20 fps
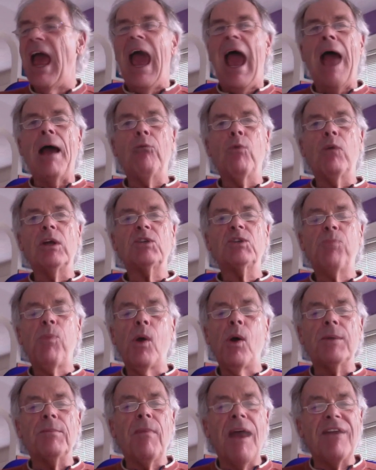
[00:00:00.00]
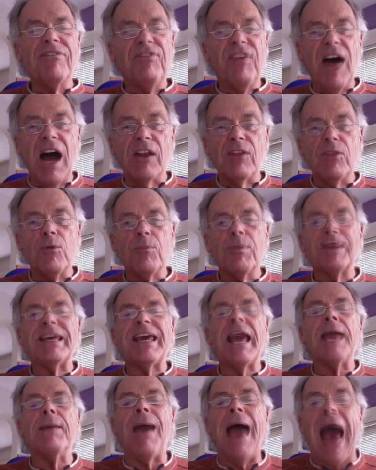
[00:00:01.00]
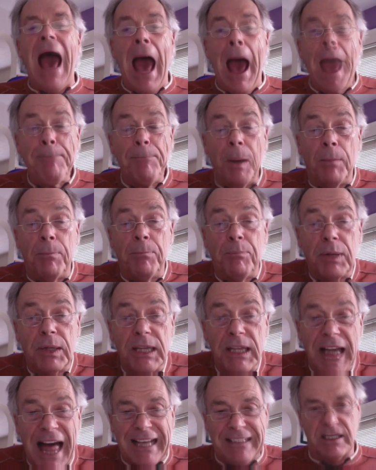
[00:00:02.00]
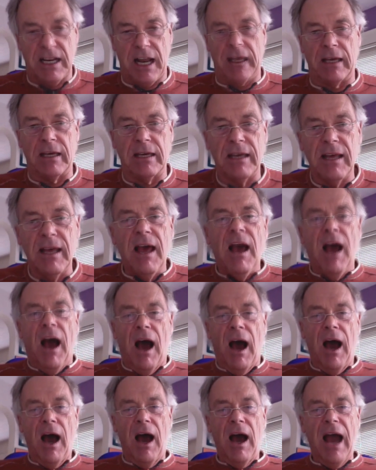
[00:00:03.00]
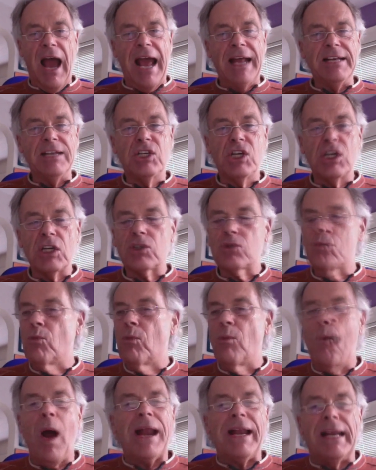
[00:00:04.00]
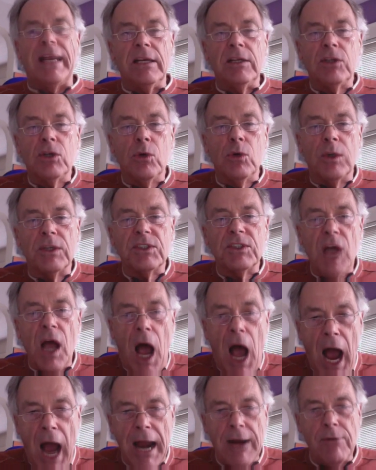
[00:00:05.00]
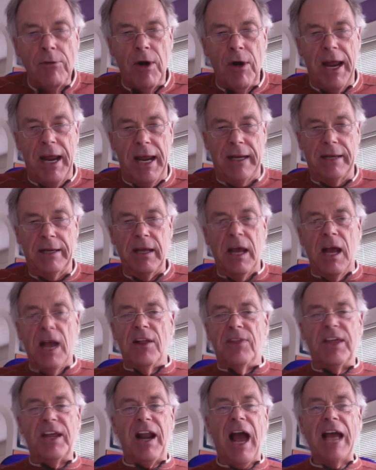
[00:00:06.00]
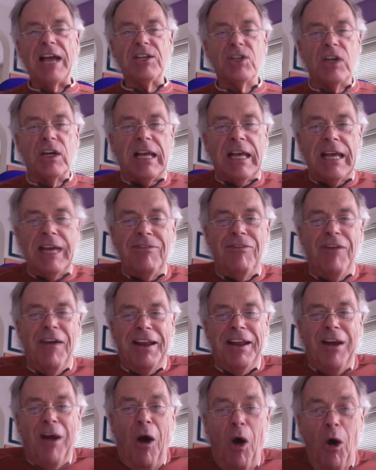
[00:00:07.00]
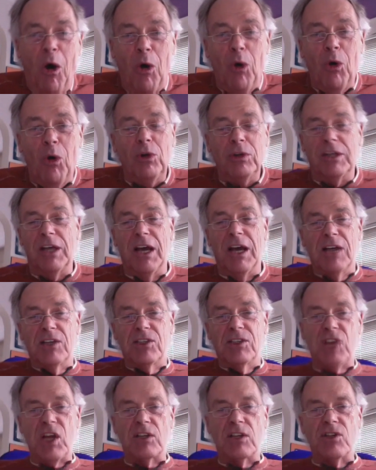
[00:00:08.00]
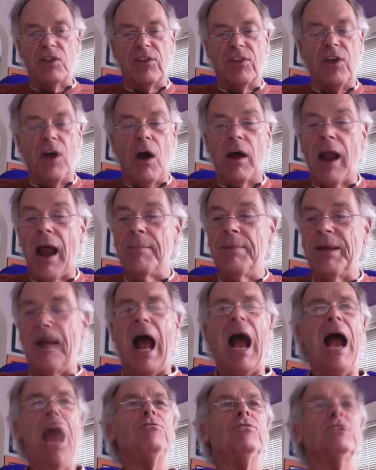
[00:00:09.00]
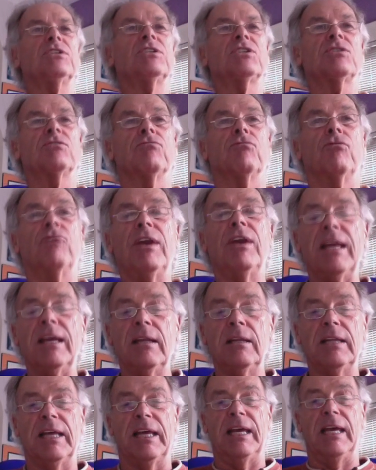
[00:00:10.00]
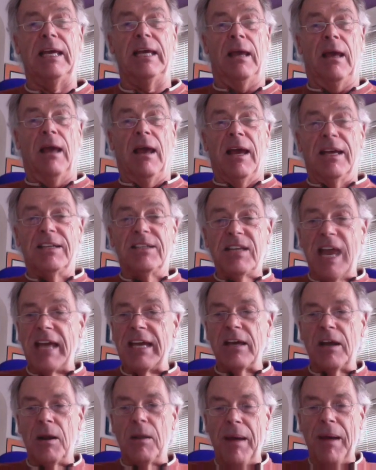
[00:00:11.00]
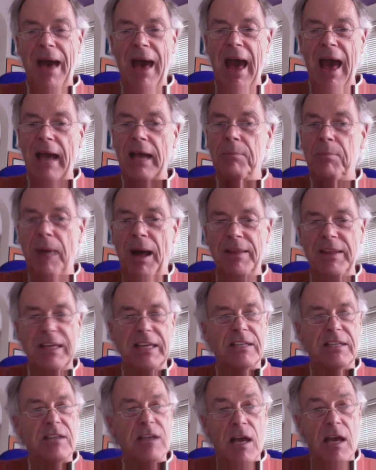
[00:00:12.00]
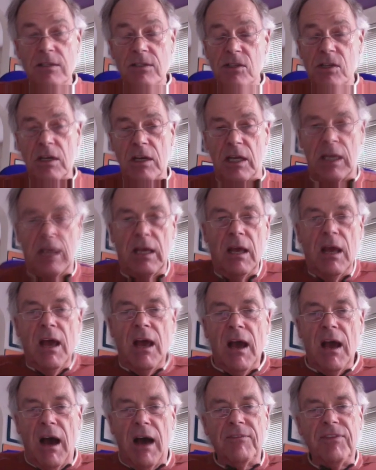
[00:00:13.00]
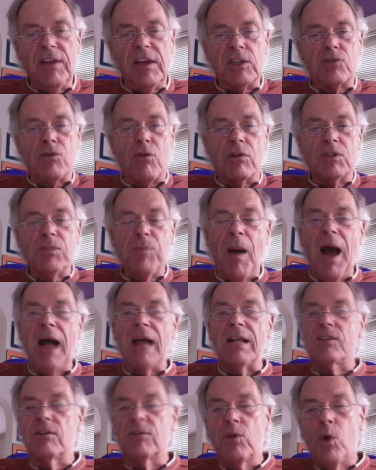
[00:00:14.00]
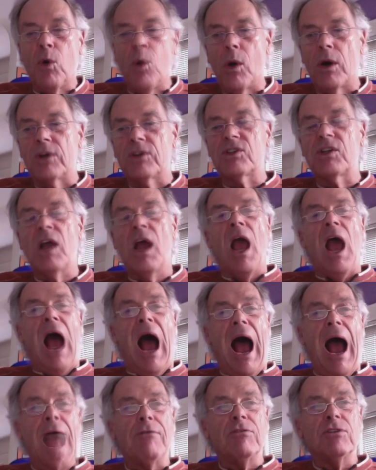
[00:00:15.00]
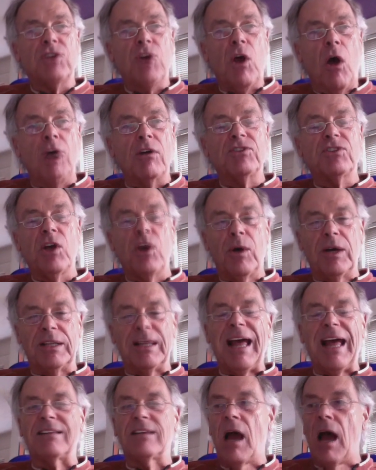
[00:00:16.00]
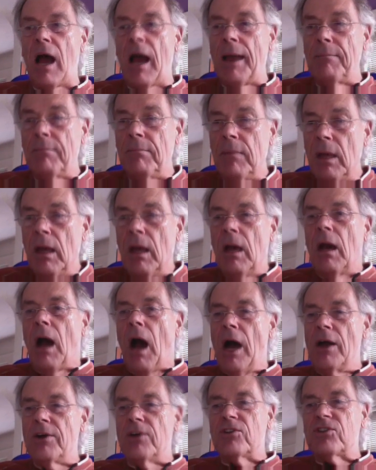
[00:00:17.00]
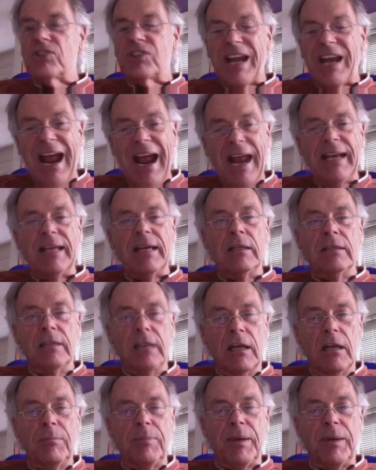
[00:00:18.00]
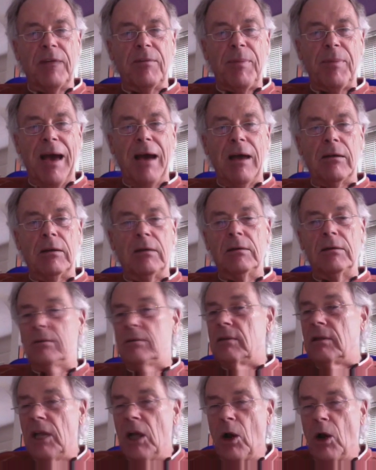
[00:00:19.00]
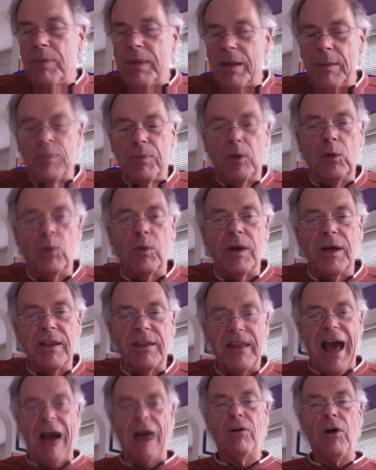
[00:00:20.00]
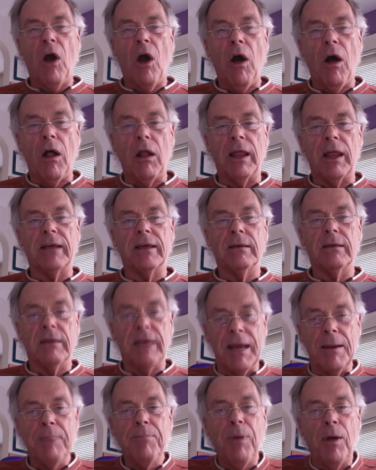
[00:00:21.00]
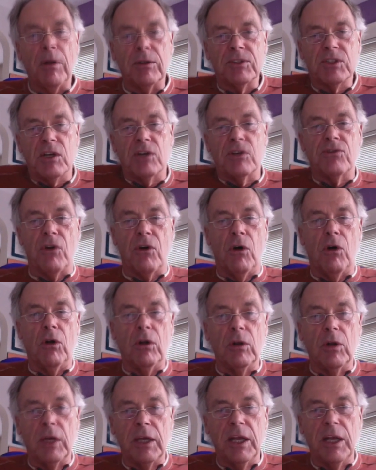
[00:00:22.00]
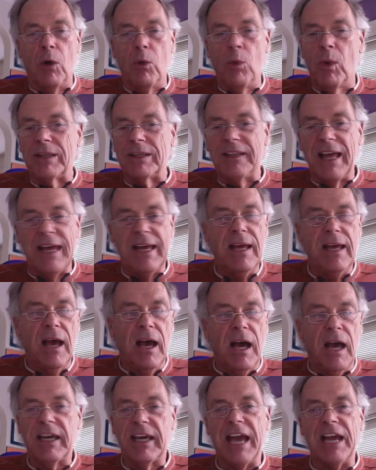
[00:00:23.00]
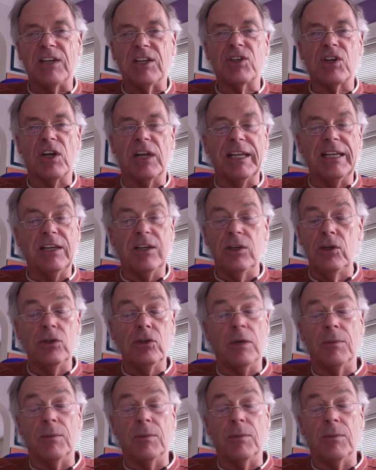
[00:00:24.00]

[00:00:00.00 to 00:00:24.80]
At which point my father became apoplectic and just went into a tirade that I should even hold such a thought. I mean, I was really taken aback by the intensity of his response. Of course, I was also at that time understanding a little bit about, people with alcoholic impulse control, what they occasionally do.